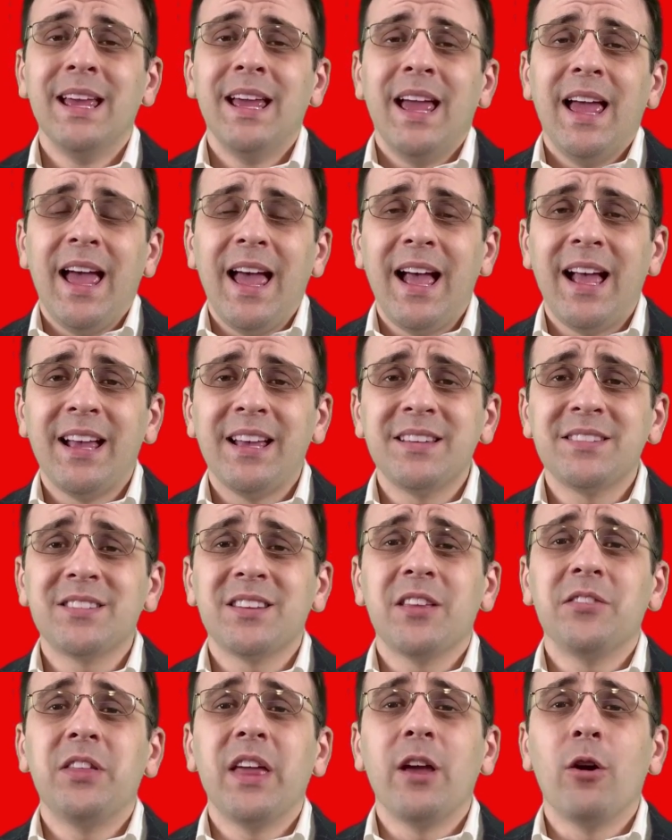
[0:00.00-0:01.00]
as
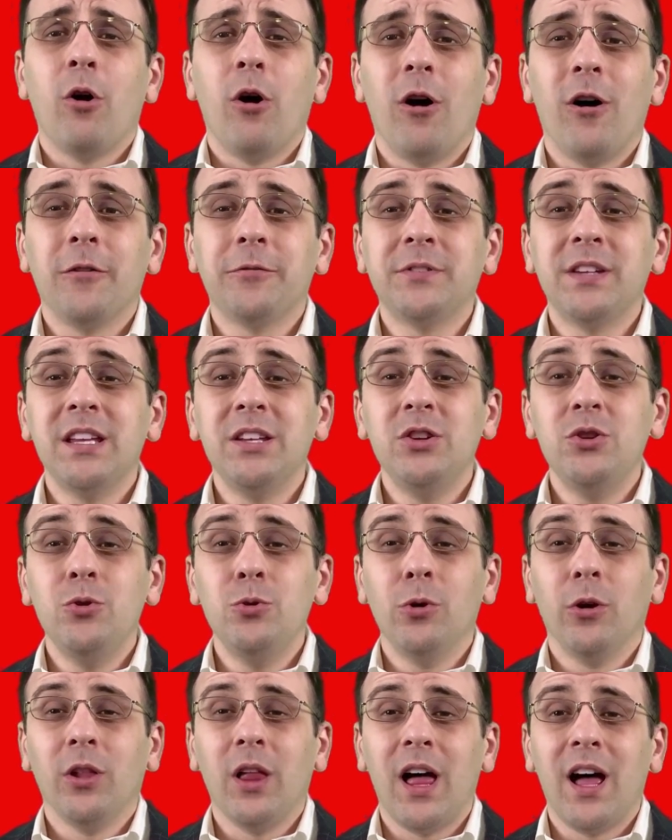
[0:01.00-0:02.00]
they often
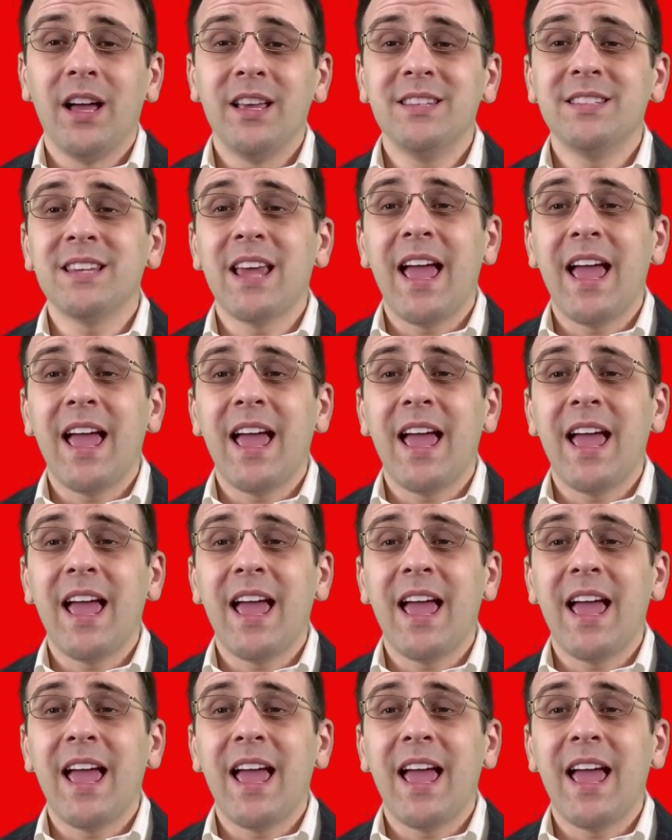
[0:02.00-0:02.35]
utilize